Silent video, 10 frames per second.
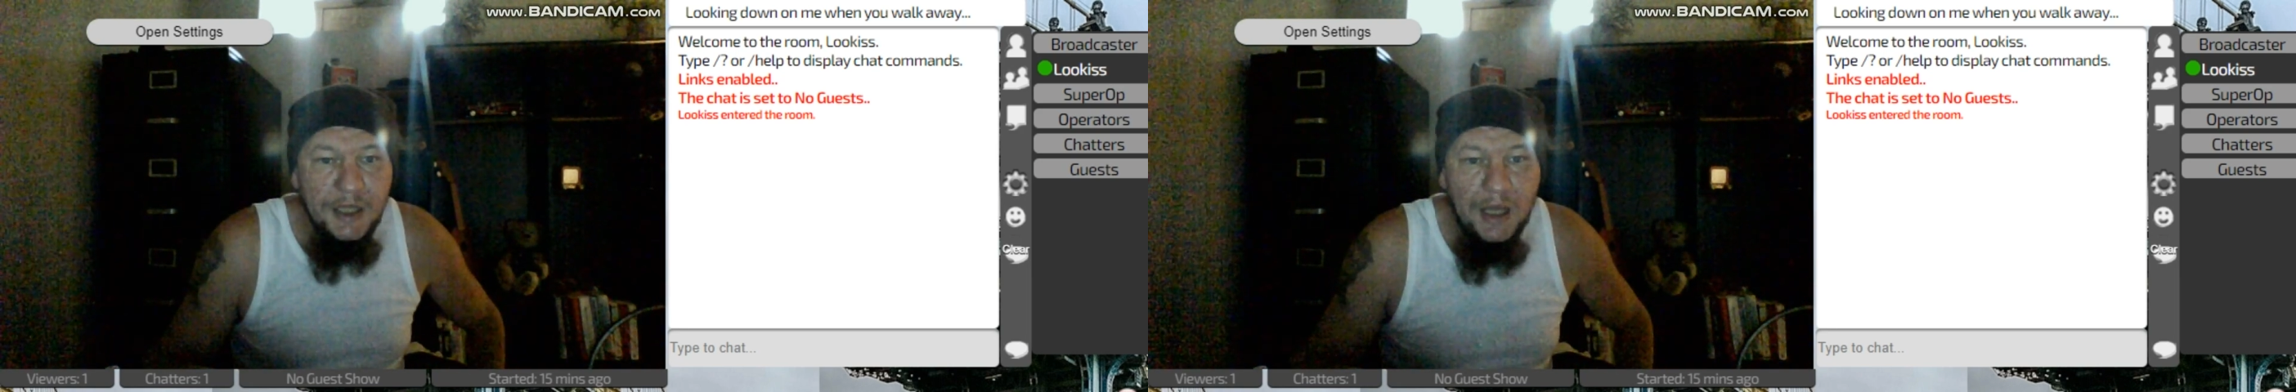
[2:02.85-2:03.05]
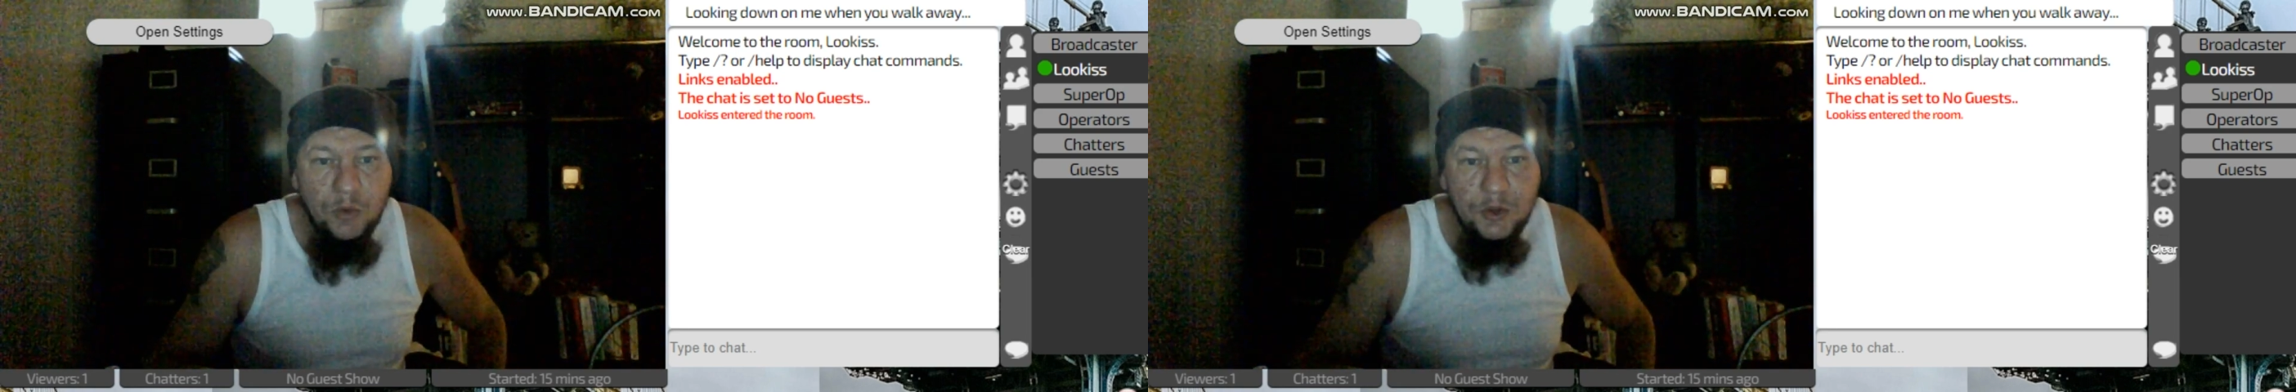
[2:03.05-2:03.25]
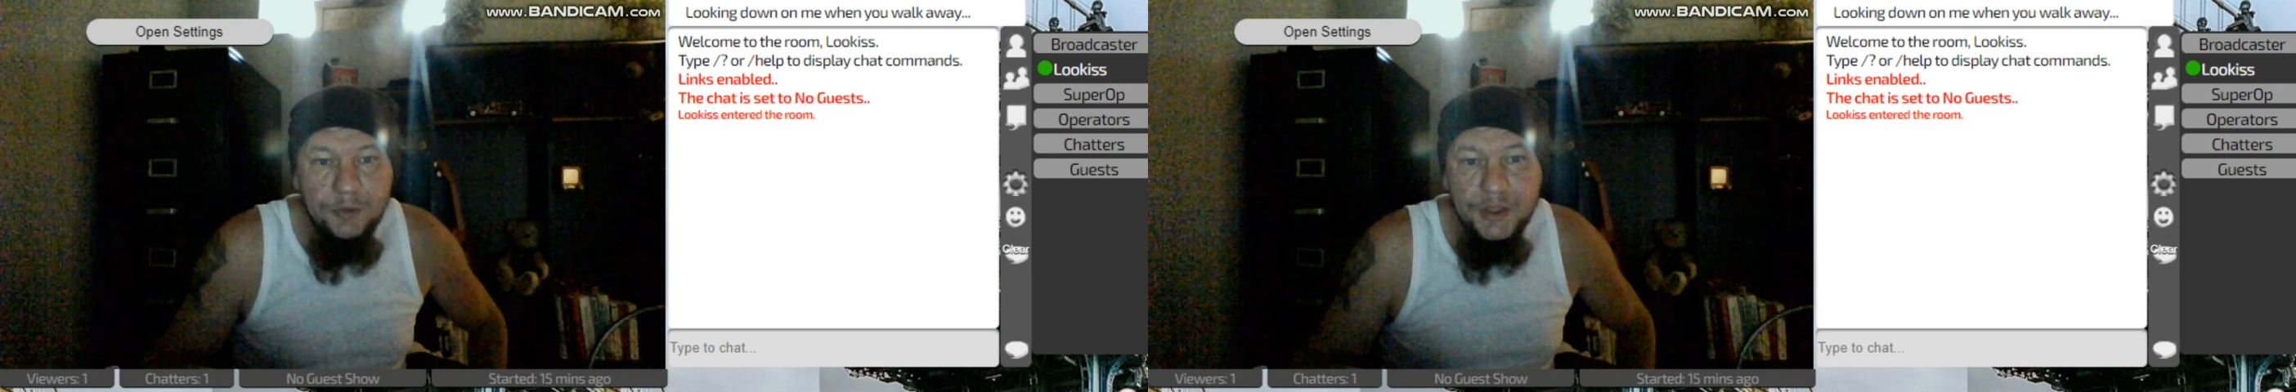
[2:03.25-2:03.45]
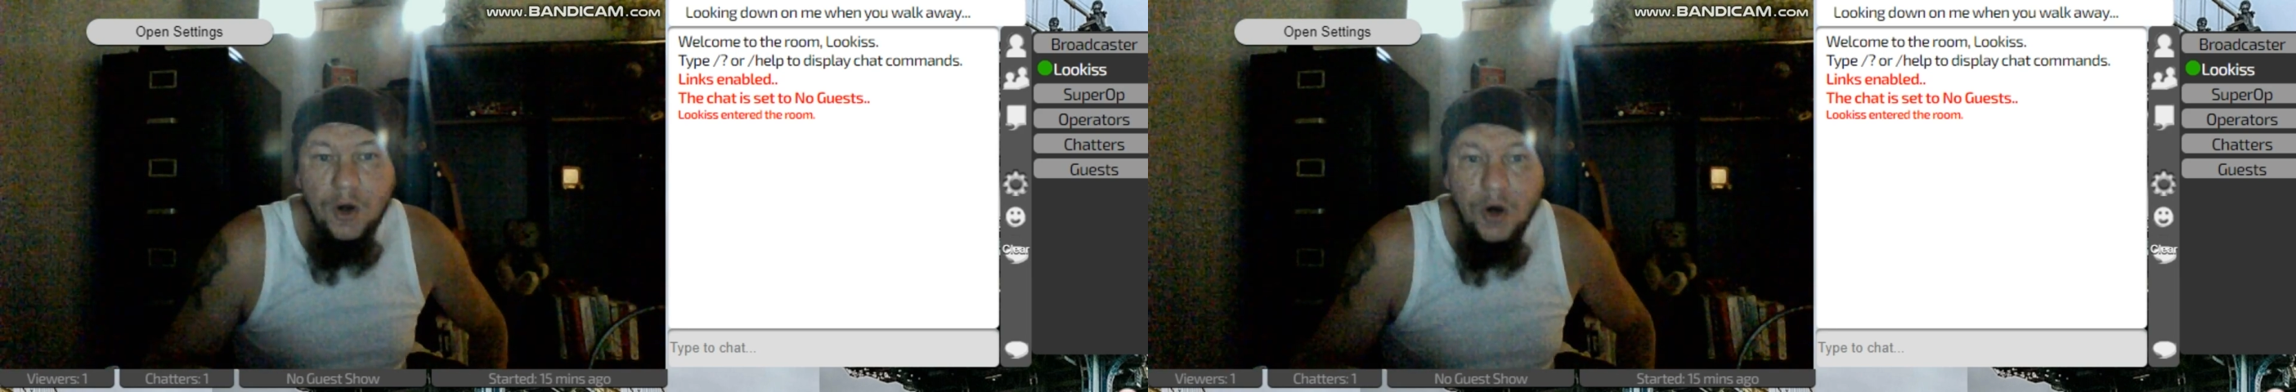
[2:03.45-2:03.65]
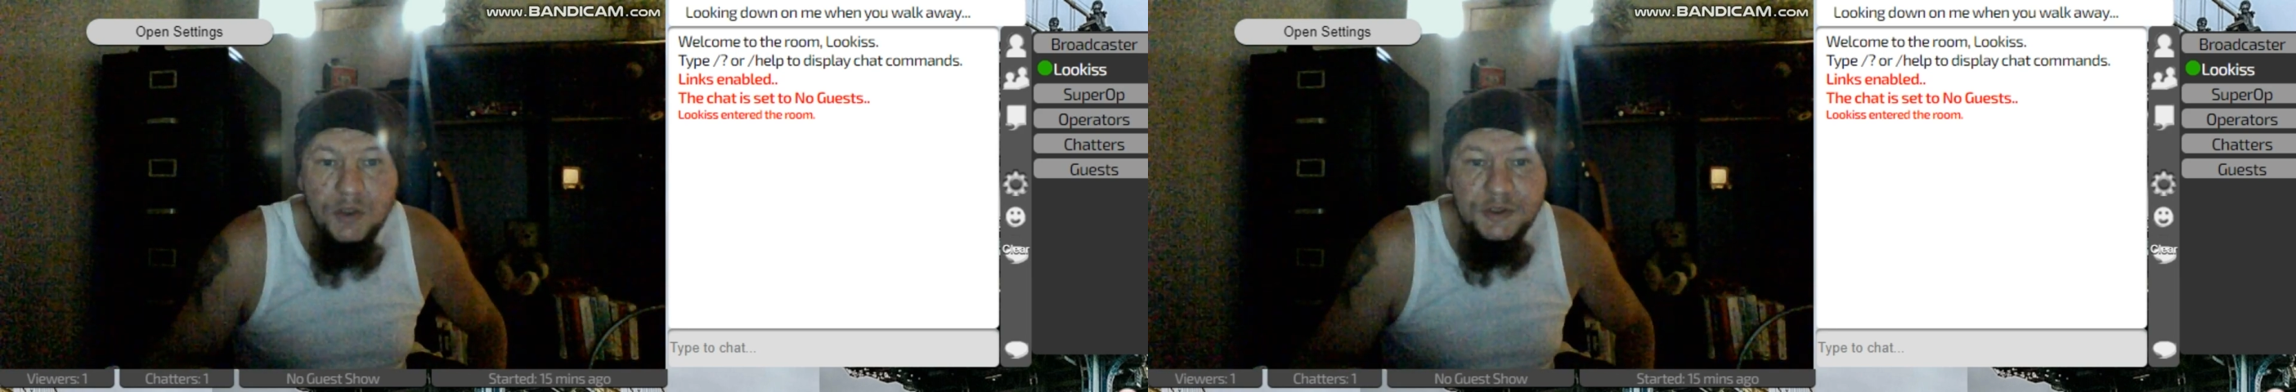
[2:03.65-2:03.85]
I would have been
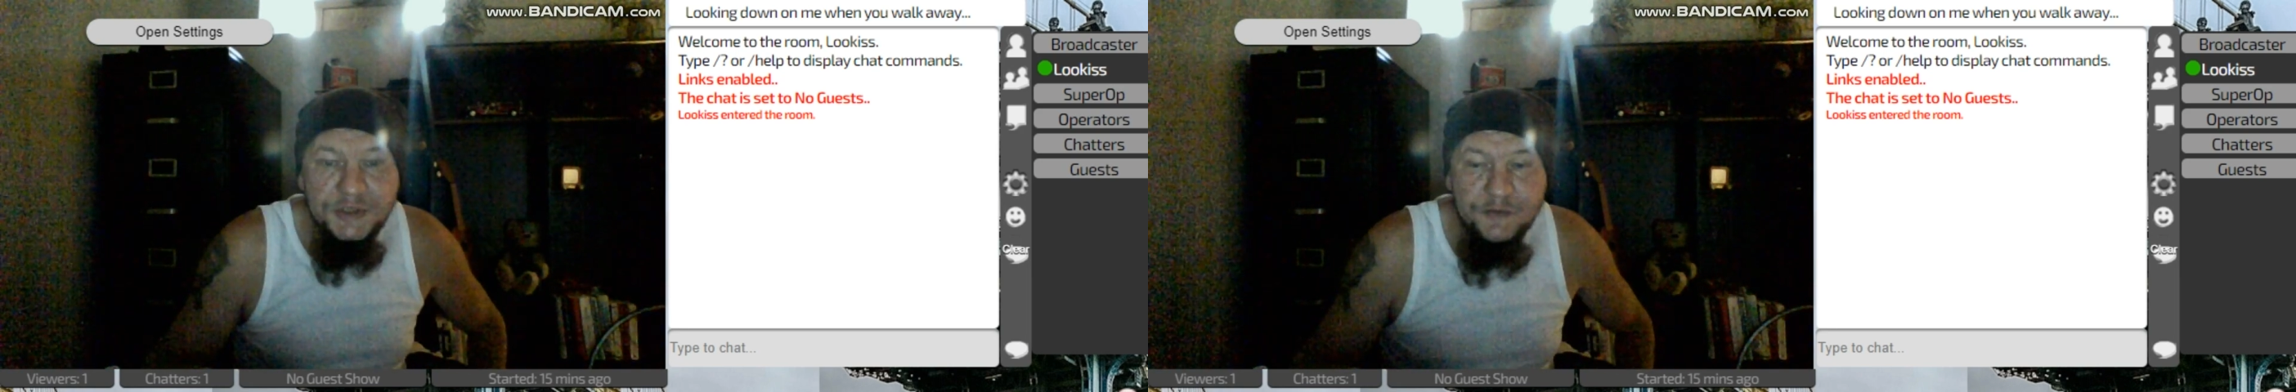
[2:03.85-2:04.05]
haunted